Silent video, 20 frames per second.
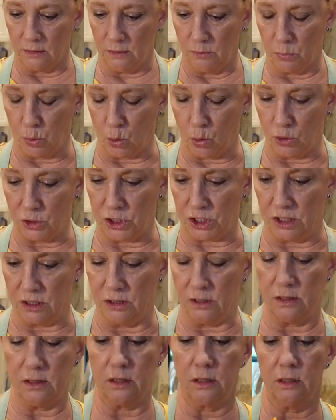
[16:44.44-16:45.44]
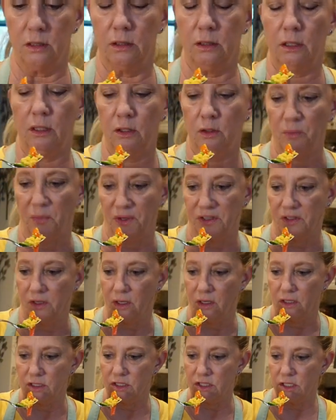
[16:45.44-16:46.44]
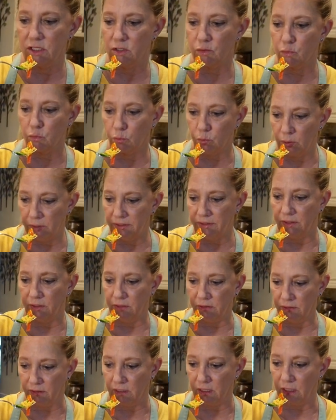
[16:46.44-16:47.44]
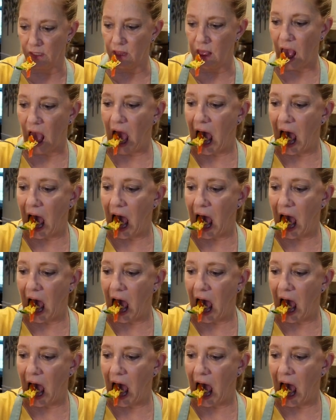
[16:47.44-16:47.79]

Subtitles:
portions. Oh my gosh, it's really good, Keith.